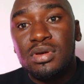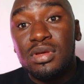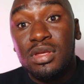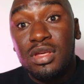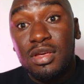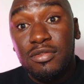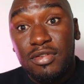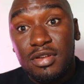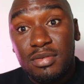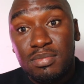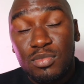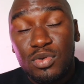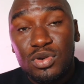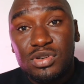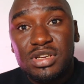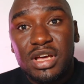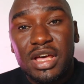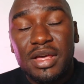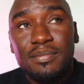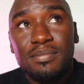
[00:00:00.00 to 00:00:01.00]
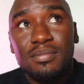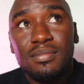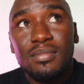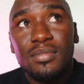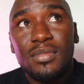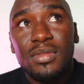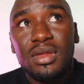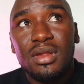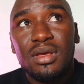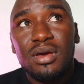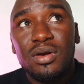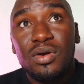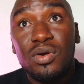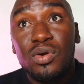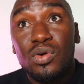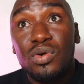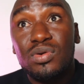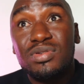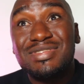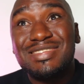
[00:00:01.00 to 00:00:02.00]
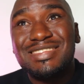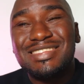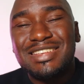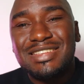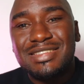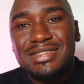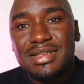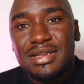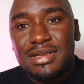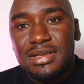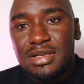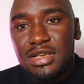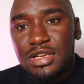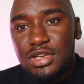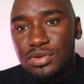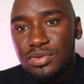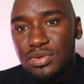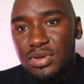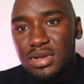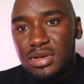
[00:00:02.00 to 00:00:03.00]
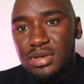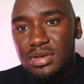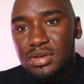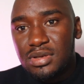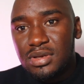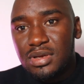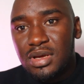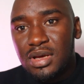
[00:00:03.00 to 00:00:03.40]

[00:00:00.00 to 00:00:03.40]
give it more time, consistently do it,